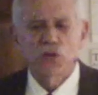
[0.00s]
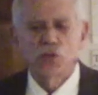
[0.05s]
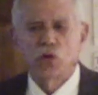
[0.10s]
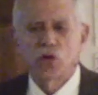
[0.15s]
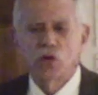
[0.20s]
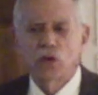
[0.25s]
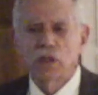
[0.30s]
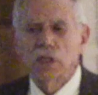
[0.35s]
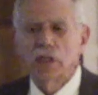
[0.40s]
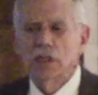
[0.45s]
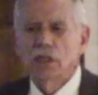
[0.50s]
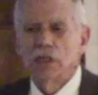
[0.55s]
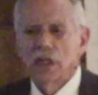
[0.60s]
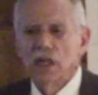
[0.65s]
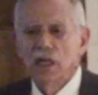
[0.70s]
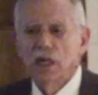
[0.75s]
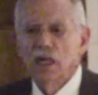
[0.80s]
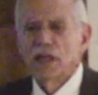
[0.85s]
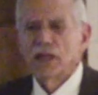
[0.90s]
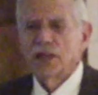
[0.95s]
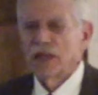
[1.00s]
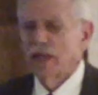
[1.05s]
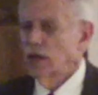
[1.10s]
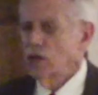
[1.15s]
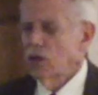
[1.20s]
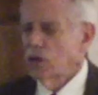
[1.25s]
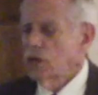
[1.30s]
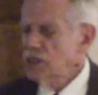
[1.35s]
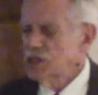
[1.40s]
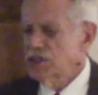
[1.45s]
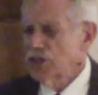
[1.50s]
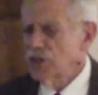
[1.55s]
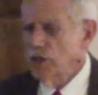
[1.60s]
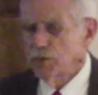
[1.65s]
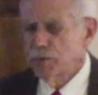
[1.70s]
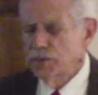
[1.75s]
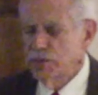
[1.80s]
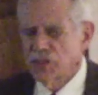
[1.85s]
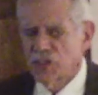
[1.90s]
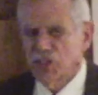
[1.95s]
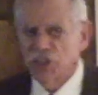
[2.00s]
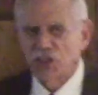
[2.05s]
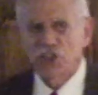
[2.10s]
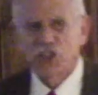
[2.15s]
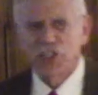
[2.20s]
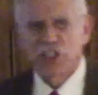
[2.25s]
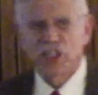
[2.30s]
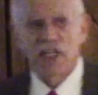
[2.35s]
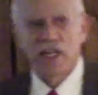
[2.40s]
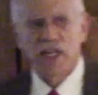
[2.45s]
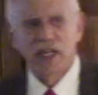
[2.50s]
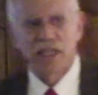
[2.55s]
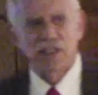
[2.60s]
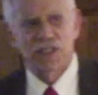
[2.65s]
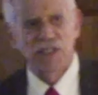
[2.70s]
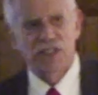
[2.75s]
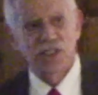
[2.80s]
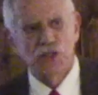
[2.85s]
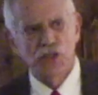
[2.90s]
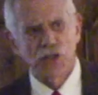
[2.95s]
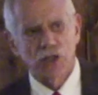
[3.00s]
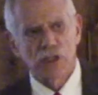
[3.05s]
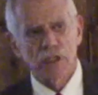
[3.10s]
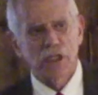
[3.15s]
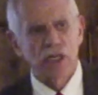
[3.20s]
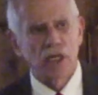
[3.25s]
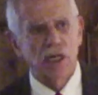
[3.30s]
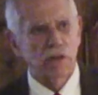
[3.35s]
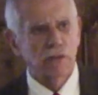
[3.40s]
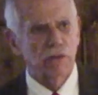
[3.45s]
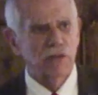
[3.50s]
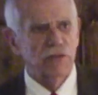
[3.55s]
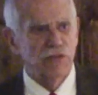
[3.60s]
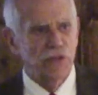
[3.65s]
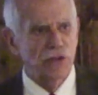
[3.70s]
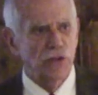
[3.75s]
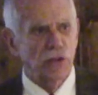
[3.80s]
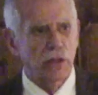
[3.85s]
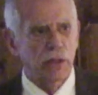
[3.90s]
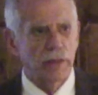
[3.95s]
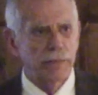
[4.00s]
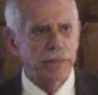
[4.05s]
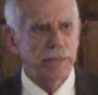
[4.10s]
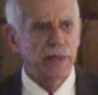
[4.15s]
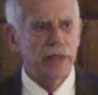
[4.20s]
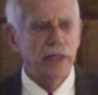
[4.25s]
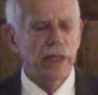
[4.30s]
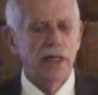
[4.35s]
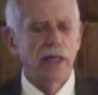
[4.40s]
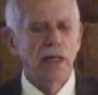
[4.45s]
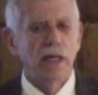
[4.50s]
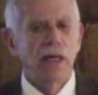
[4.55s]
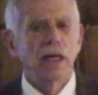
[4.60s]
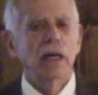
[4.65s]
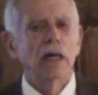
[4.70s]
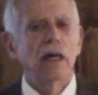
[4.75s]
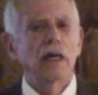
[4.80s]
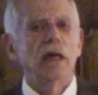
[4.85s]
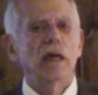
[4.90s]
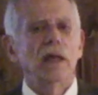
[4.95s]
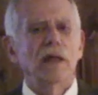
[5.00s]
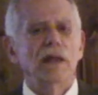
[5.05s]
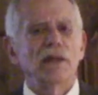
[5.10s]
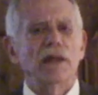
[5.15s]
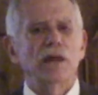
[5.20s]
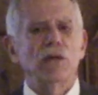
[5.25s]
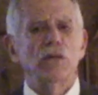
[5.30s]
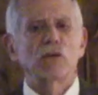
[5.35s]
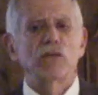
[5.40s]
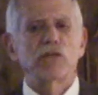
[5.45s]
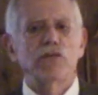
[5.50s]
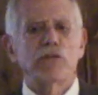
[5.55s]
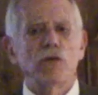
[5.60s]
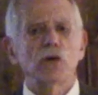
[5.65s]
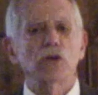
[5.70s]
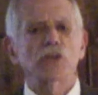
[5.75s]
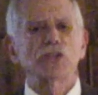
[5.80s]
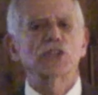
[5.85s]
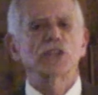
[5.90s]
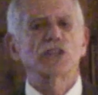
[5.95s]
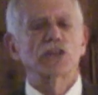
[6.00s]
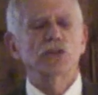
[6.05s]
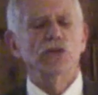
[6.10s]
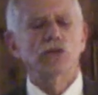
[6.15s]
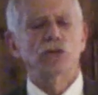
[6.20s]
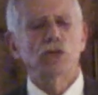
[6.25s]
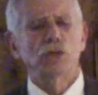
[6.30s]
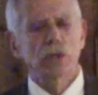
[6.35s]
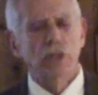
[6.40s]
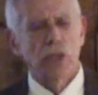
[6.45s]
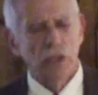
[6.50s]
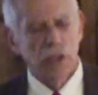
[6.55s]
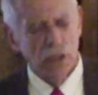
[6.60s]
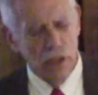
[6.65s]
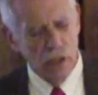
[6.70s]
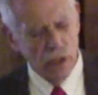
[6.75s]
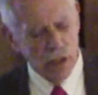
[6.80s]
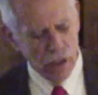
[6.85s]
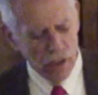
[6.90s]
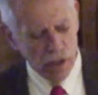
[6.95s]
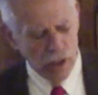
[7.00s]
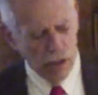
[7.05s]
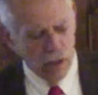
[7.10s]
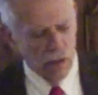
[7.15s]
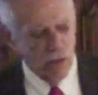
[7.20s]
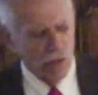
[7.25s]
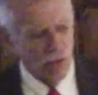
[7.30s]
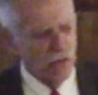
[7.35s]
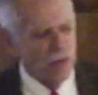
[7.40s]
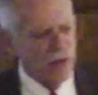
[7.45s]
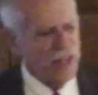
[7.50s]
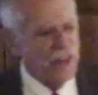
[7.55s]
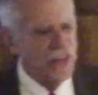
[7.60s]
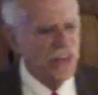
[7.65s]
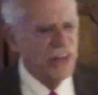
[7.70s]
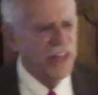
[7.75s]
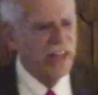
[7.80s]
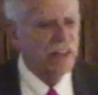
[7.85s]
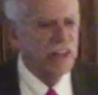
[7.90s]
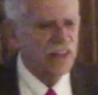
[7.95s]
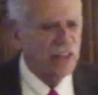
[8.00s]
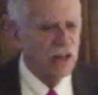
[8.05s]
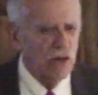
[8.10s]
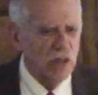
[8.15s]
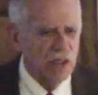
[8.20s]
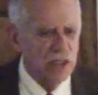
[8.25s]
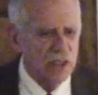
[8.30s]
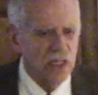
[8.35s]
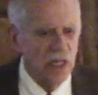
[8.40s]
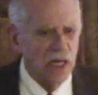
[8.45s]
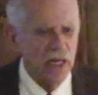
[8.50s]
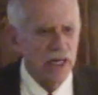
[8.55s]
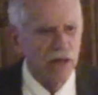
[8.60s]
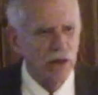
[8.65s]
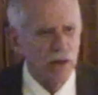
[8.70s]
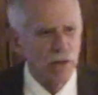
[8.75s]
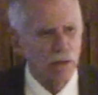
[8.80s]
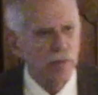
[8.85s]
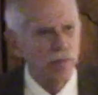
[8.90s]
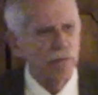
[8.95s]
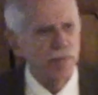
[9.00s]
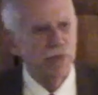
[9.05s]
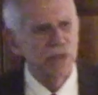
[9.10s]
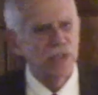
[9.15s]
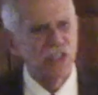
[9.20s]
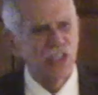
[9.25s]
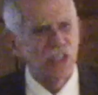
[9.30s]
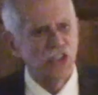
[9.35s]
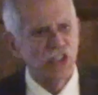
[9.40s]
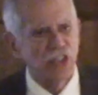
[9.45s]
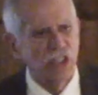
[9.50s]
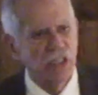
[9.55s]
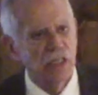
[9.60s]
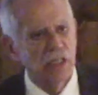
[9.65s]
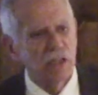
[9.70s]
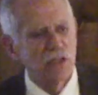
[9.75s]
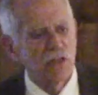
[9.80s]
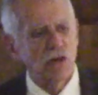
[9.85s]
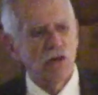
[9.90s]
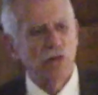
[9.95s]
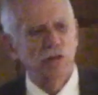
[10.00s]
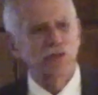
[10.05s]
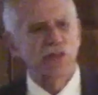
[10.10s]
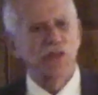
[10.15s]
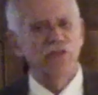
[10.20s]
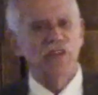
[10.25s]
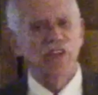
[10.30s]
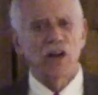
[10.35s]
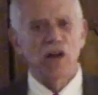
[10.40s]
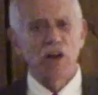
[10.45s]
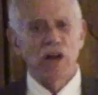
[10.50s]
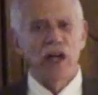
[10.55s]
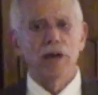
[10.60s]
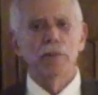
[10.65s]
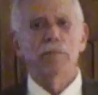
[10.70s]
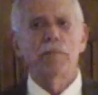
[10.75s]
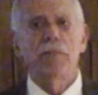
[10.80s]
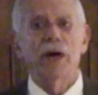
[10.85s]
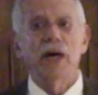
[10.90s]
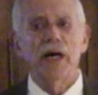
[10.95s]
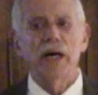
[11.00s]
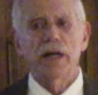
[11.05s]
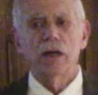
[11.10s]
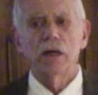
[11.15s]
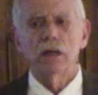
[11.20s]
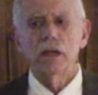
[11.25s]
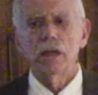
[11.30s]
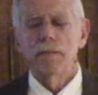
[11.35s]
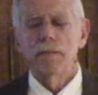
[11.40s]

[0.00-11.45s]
war. They lost their position as the gendarme of Europe. They were forced to rethink their entire position in terms of their empire.